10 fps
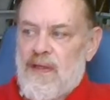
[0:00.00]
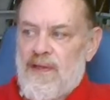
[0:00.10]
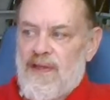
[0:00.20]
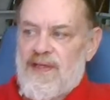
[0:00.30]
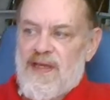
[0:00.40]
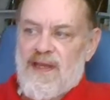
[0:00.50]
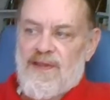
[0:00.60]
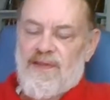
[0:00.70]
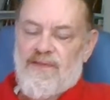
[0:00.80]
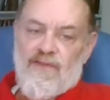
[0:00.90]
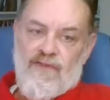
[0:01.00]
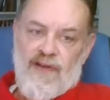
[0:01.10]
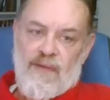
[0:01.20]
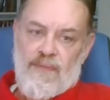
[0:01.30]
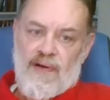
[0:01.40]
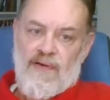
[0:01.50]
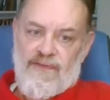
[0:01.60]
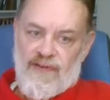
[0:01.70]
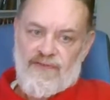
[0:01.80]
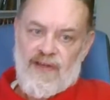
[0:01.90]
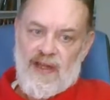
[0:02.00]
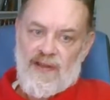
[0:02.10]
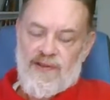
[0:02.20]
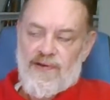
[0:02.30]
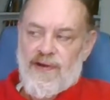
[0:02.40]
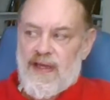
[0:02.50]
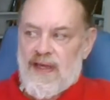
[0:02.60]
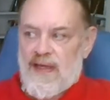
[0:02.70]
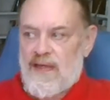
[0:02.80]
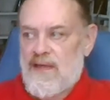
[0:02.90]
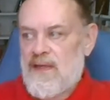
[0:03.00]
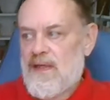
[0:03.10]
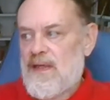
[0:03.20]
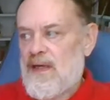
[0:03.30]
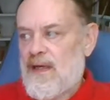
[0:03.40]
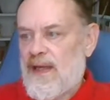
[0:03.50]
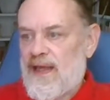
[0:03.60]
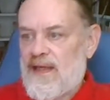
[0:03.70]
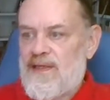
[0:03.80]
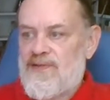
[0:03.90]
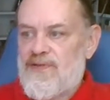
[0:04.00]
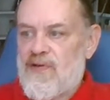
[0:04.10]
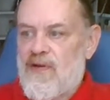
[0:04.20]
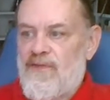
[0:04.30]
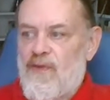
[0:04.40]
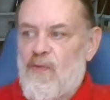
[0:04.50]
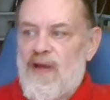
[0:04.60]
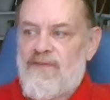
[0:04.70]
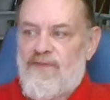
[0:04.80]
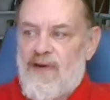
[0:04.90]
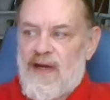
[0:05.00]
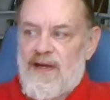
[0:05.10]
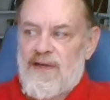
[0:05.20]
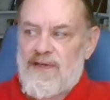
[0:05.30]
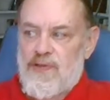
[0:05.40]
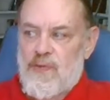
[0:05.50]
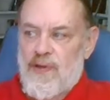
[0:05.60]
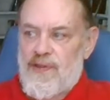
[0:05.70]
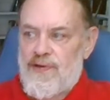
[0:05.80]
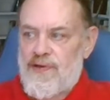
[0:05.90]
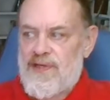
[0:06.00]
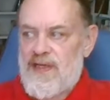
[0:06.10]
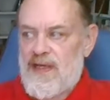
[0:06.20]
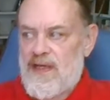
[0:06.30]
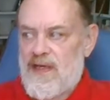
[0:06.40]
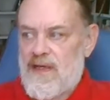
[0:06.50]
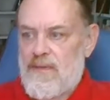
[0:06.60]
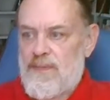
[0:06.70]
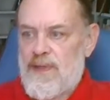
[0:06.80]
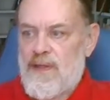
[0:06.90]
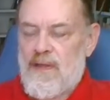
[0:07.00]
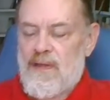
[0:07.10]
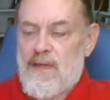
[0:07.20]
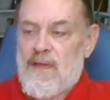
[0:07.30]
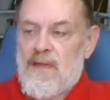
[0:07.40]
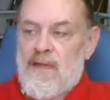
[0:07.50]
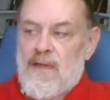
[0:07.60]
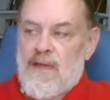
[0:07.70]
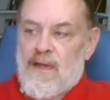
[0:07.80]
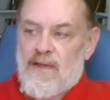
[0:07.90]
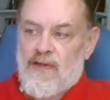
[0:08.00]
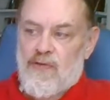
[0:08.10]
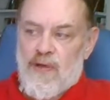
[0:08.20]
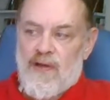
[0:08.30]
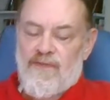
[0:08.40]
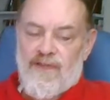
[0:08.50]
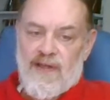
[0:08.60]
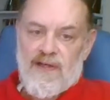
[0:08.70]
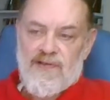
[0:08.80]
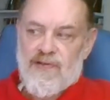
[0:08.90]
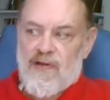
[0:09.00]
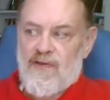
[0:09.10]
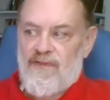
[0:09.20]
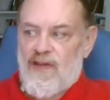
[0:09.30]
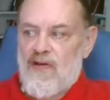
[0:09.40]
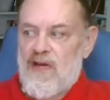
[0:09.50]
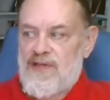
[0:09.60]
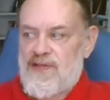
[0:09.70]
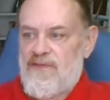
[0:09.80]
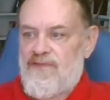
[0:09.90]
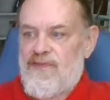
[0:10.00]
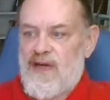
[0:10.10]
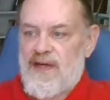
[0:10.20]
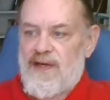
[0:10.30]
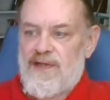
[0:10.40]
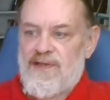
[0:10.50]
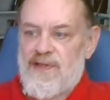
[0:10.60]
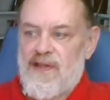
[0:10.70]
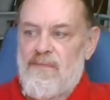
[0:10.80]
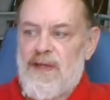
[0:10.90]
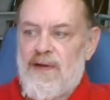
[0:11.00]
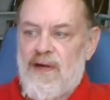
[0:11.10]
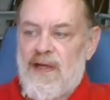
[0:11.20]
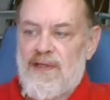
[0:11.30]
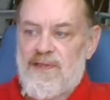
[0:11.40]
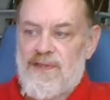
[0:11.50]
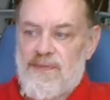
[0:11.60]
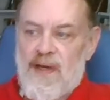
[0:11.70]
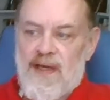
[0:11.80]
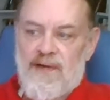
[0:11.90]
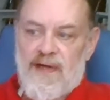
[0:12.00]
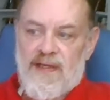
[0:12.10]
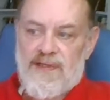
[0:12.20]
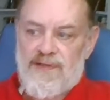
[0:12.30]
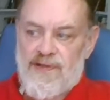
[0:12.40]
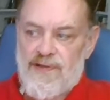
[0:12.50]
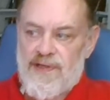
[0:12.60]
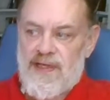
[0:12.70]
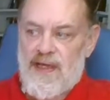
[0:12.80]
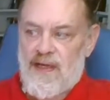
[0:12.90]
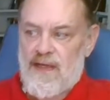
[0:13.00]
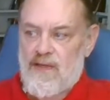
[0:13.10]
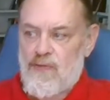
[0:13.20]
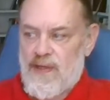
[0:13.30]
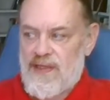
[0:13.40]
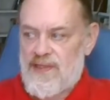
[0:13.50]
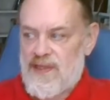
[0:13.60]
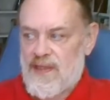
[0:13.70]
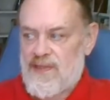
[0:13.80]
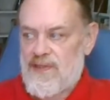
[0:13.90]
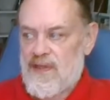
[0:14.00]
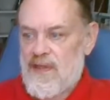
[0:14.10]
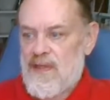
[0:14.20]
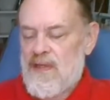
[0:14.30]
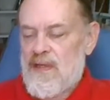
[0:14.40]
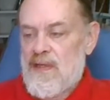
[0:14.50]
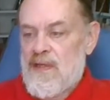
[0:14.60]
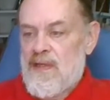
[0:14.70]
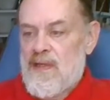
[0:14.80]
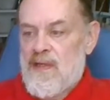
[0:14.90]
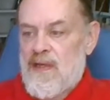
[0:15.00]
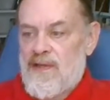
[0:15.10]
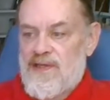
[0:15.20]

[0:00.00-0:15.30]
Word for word: On the 10th of November, 1538, Legh dissolved the White Friars, who were 13 in number. On the 12th, he dissolved the Austin Friars and the Minorites, Minorites, 13 and 26. On